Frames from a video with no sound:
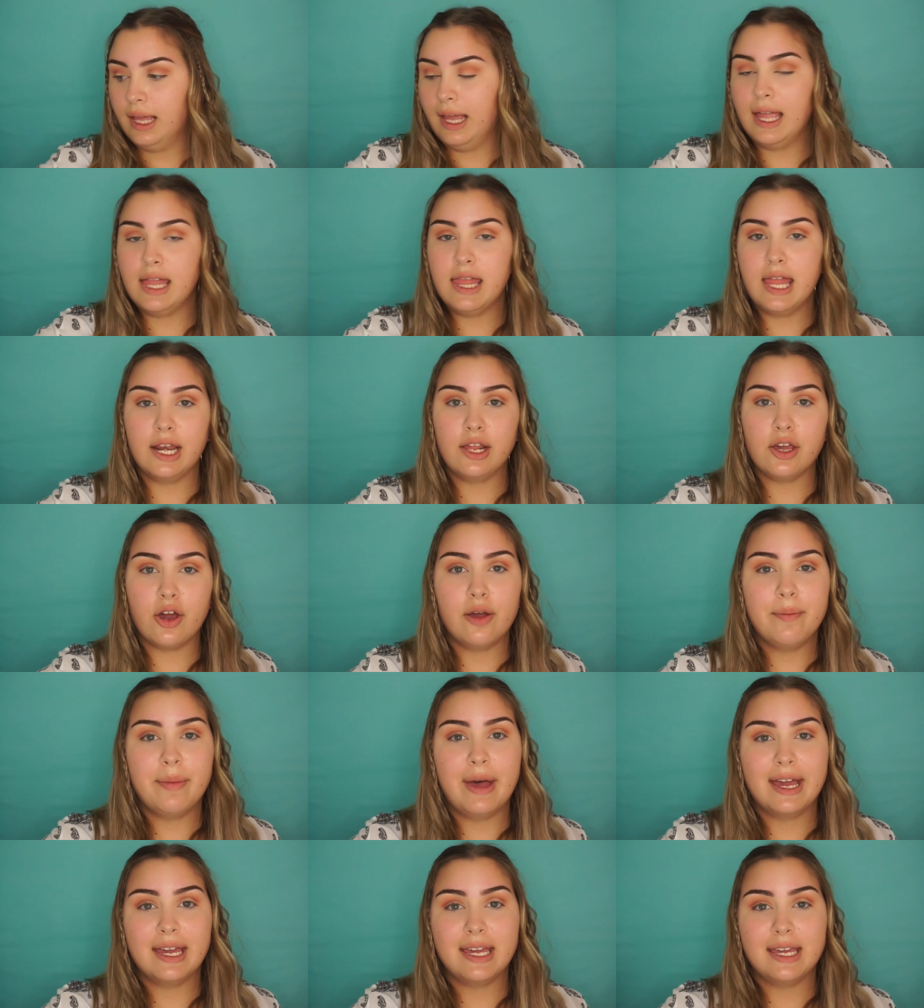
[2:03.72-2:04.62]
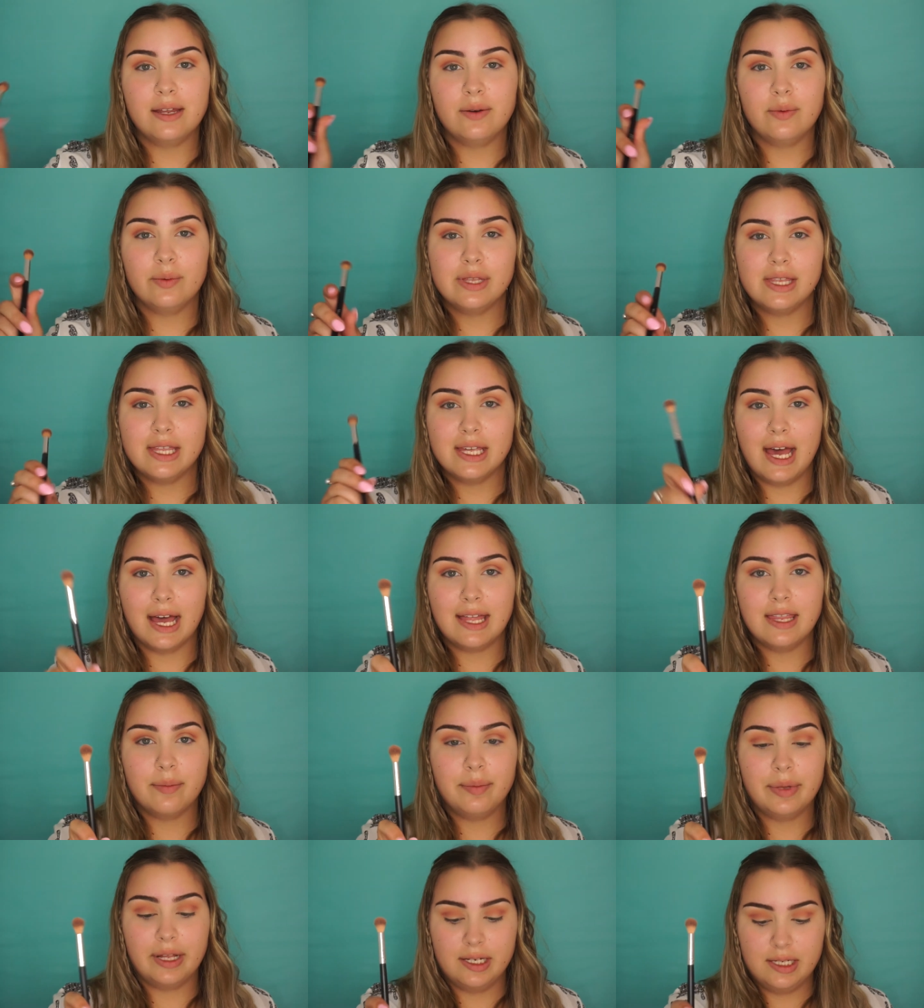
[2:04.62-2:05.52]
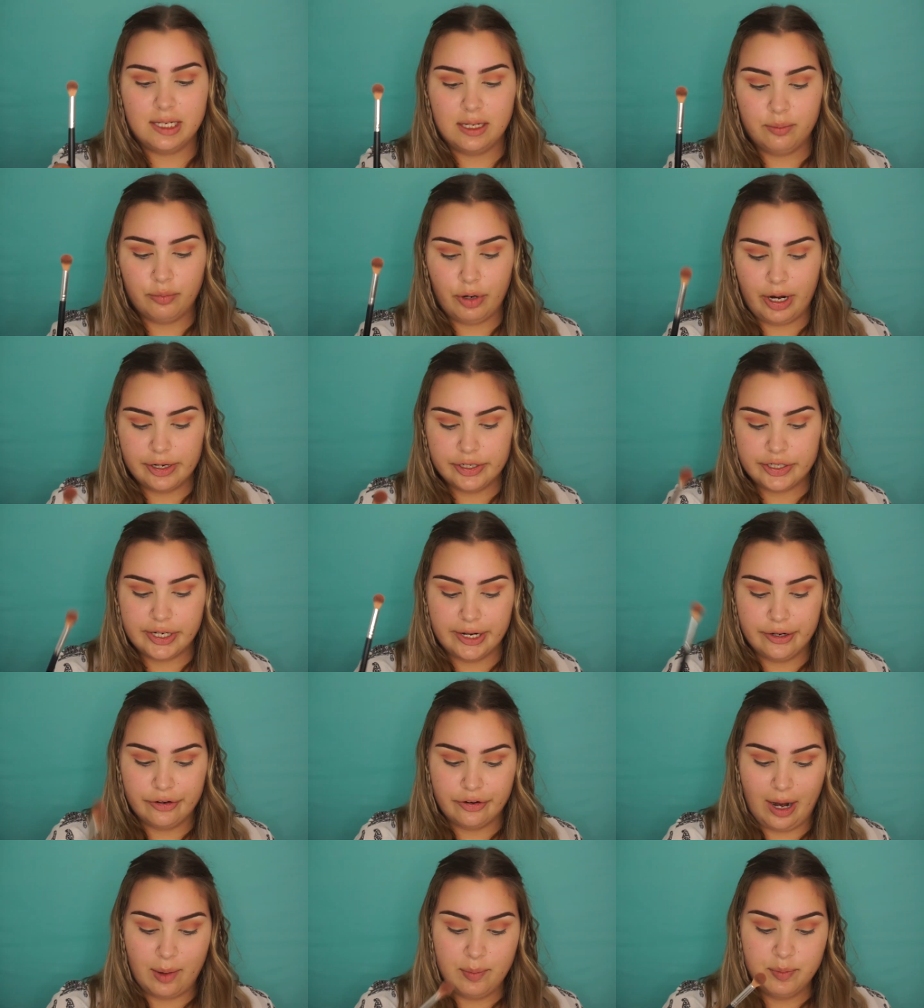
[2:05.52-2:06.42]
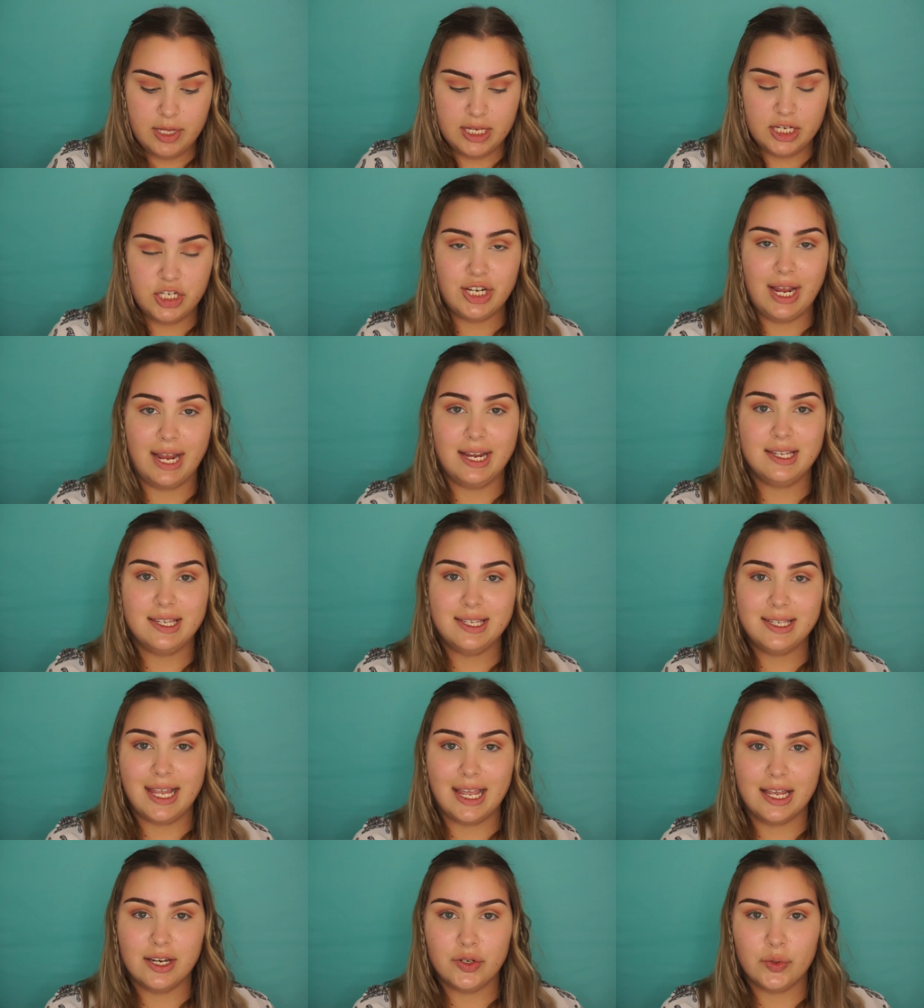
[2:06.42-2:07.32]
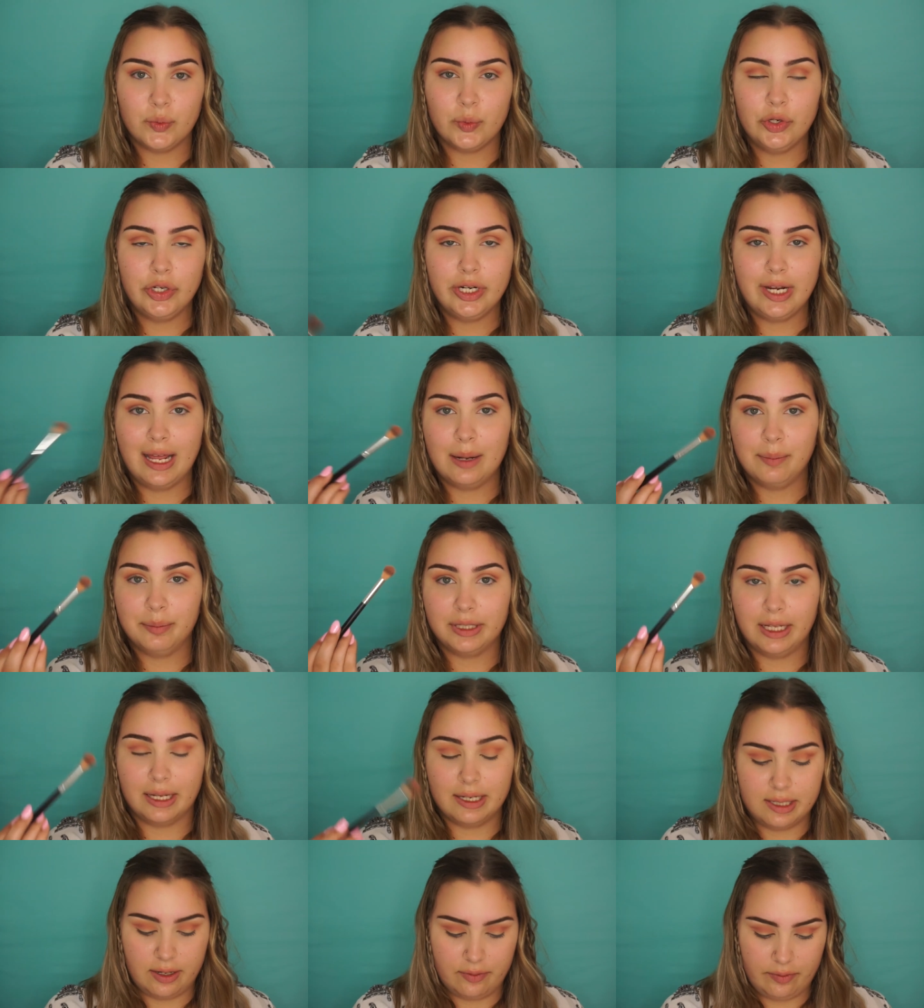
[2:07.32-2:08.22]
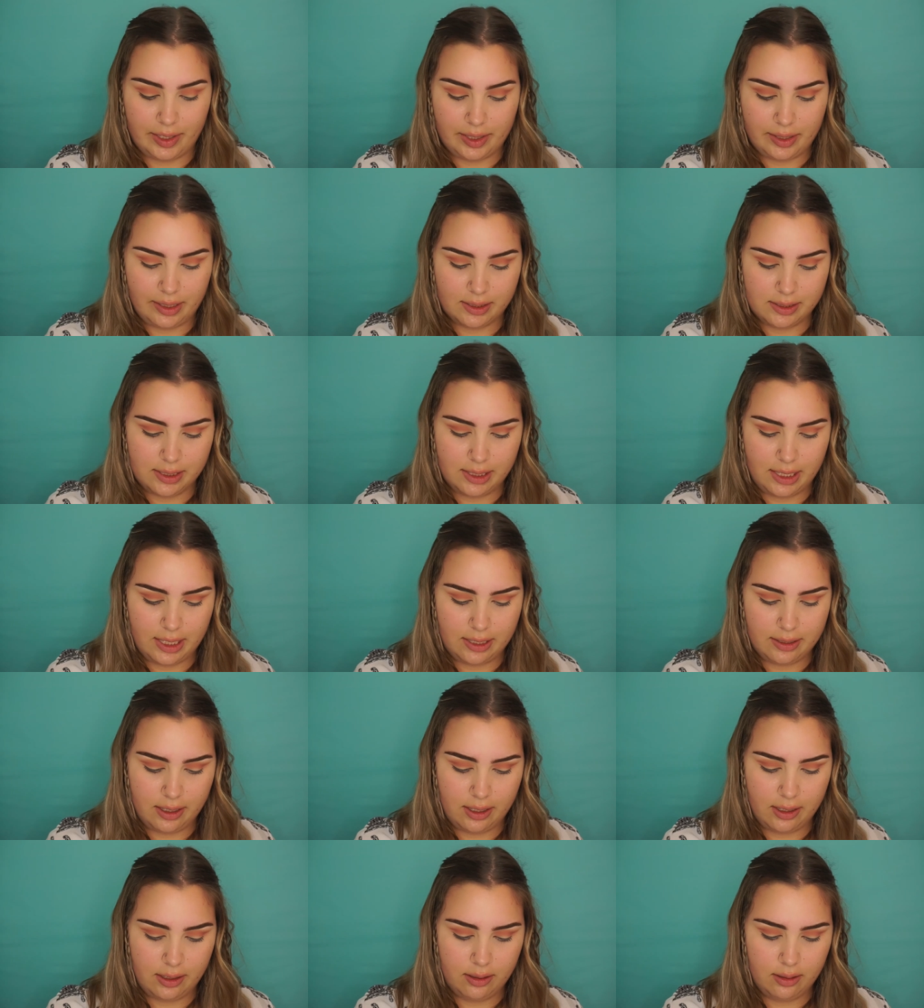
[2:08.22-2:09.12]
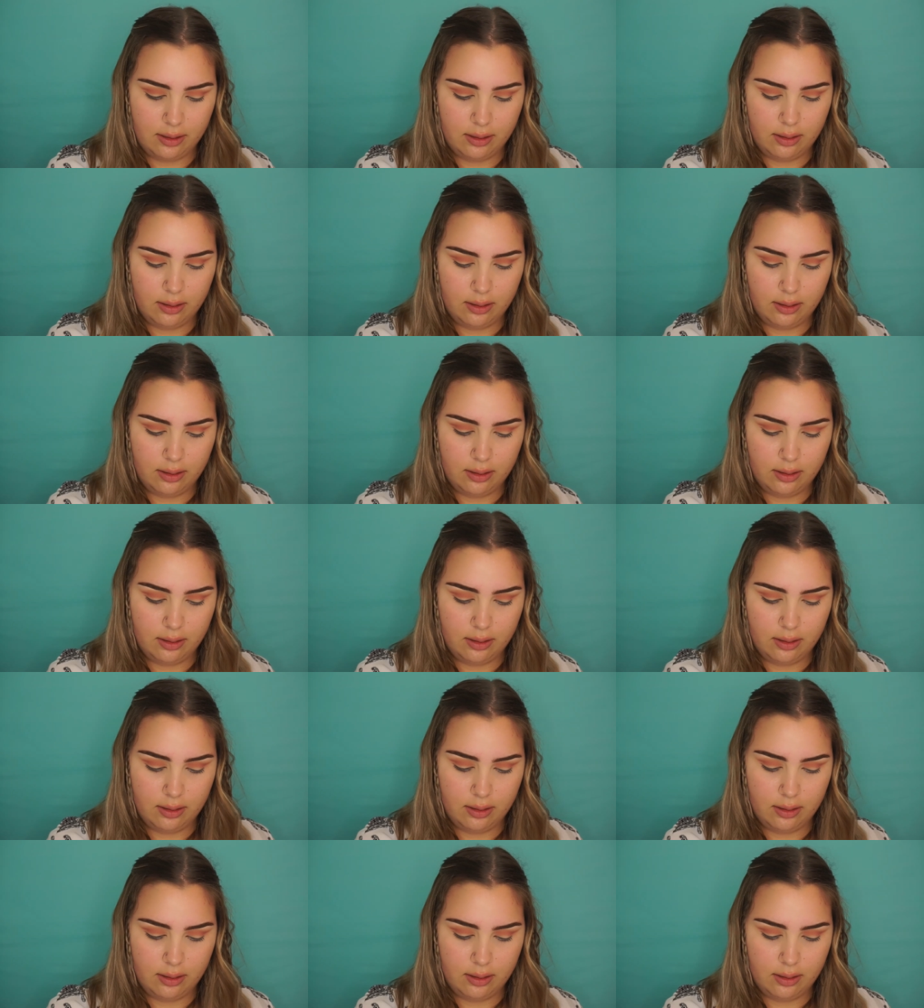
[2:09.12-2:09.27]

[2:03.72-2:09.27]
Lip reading: And then go back in with the other blending brush and grab the shade Sandalwood and blend everything together.